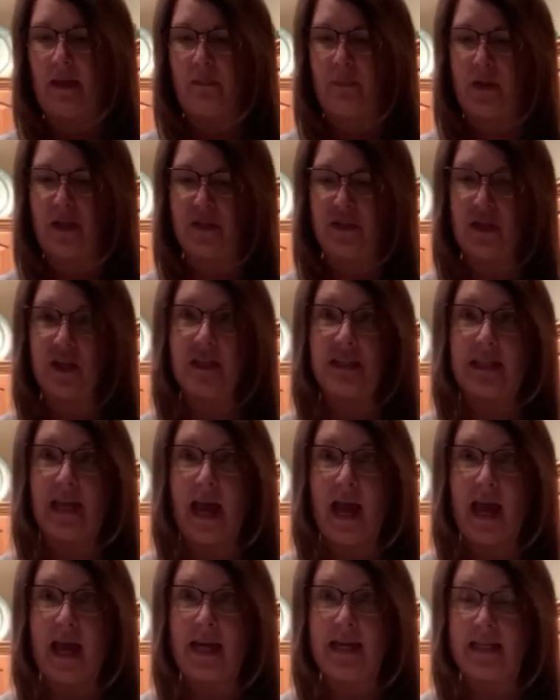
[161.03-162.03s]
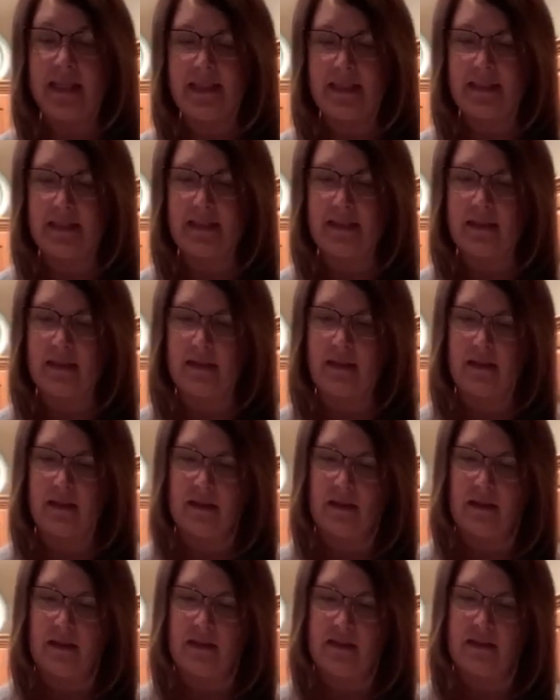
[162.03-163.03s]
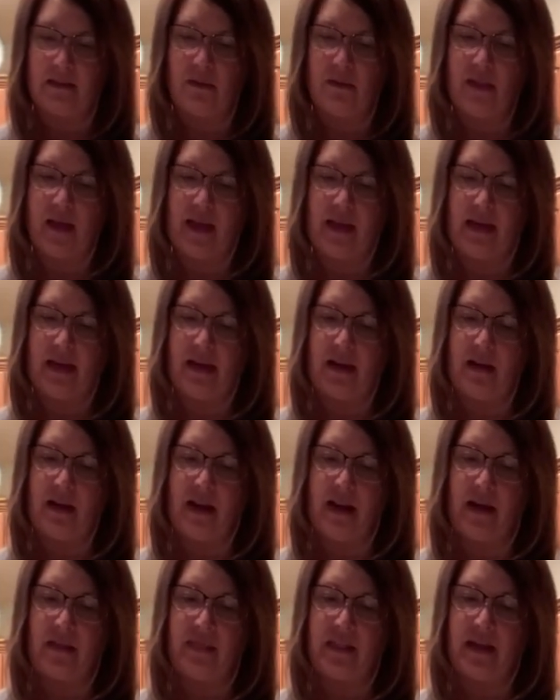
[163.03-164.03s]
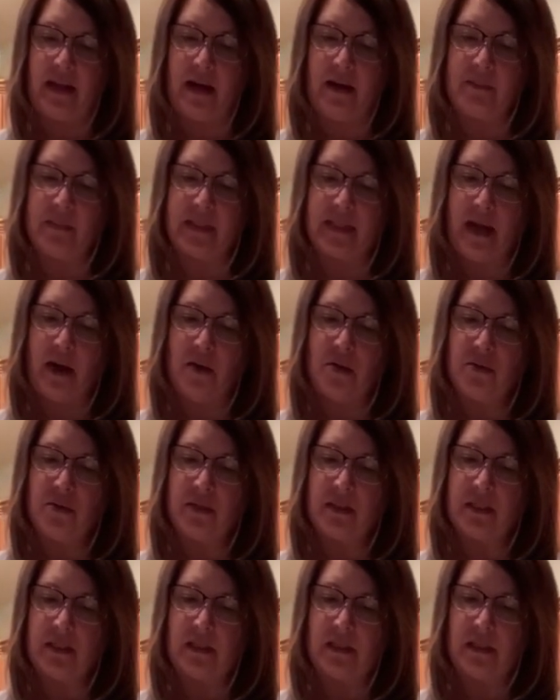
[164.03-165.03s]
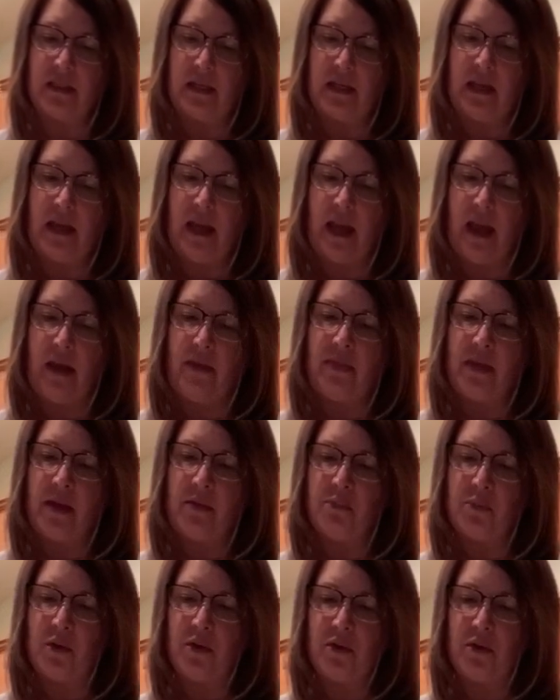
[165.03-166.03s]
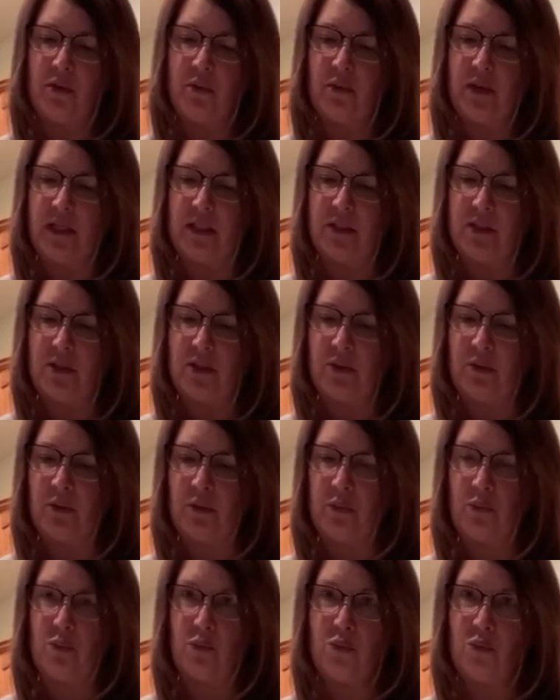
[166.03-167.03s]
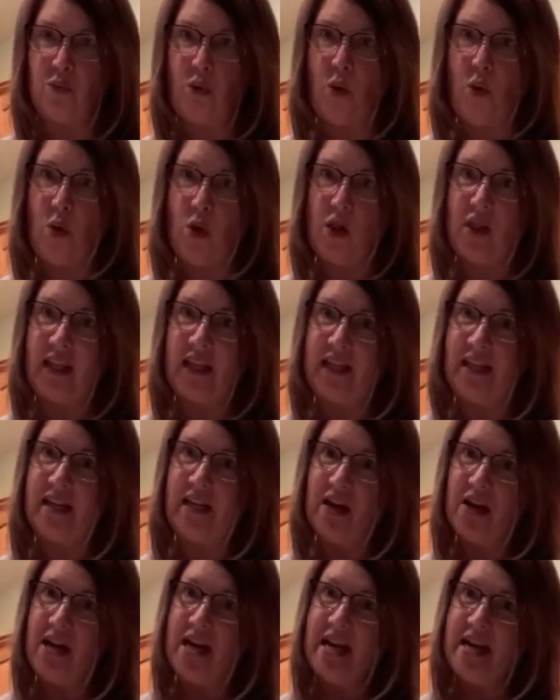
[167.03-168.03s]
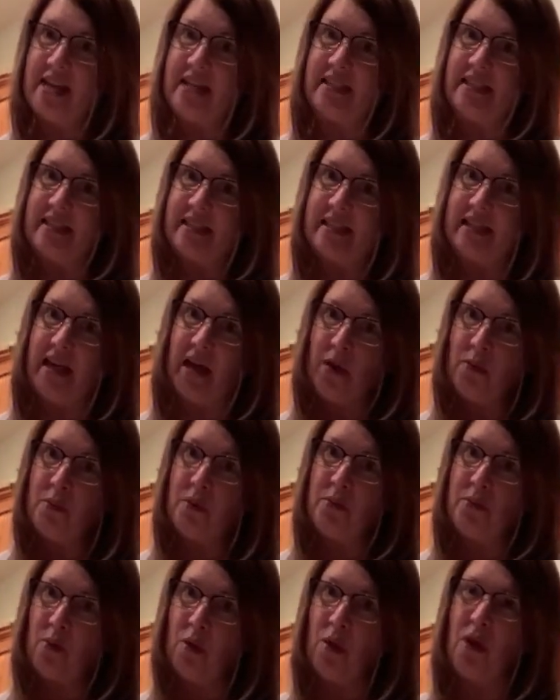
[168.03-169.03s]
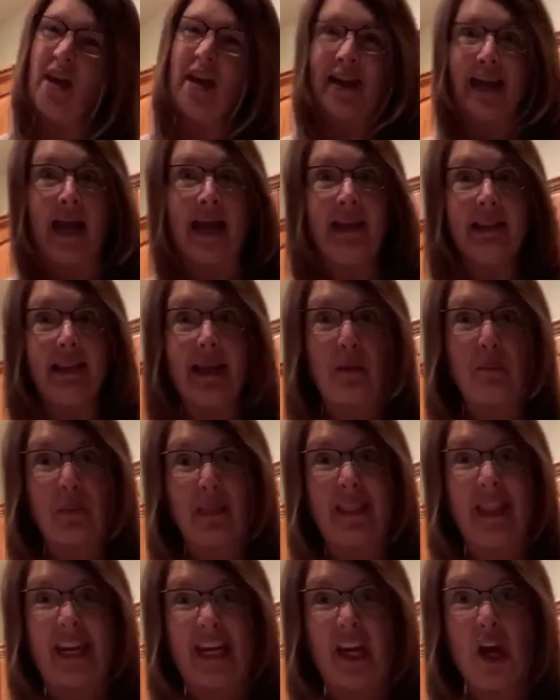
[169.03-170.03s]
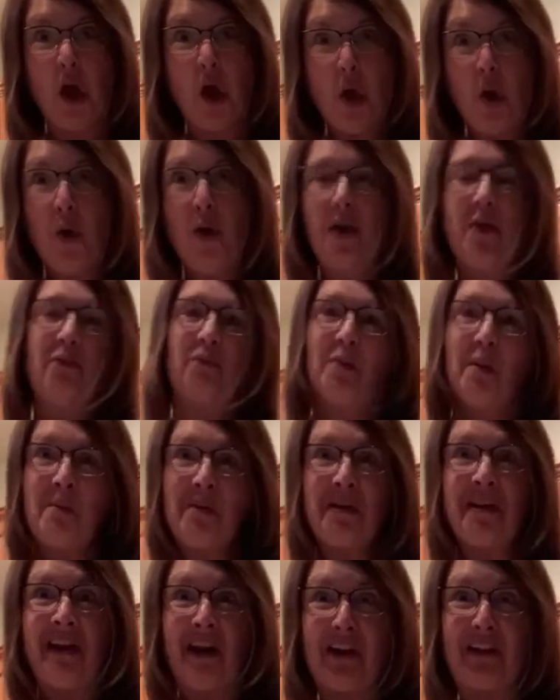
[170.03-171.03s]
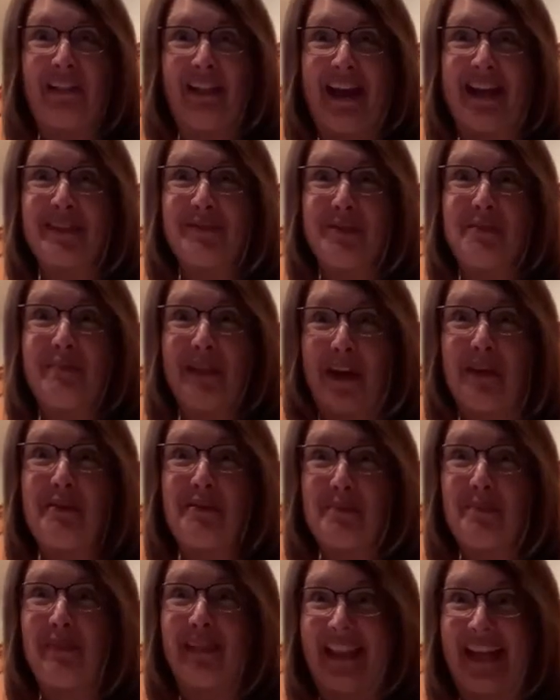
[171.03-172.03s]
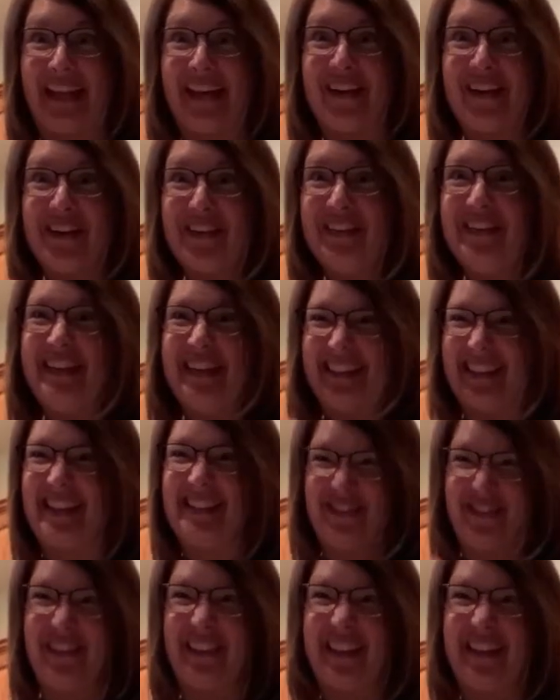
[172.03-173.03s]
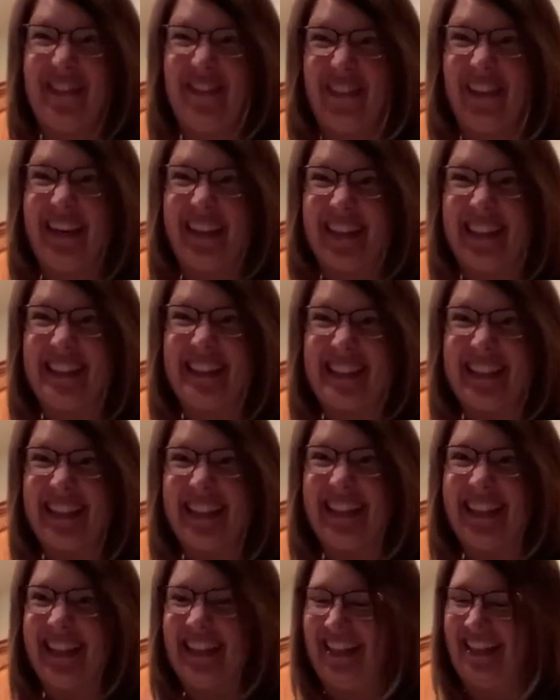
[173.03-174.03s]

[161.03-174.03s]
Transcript: Pinch our sides so that nothing comes out. And then we're going to roll it in our hands. See how we roll? Kind of like Play-Doh. Remember in our class we play with Play-Doh? That's really fun, isn't it?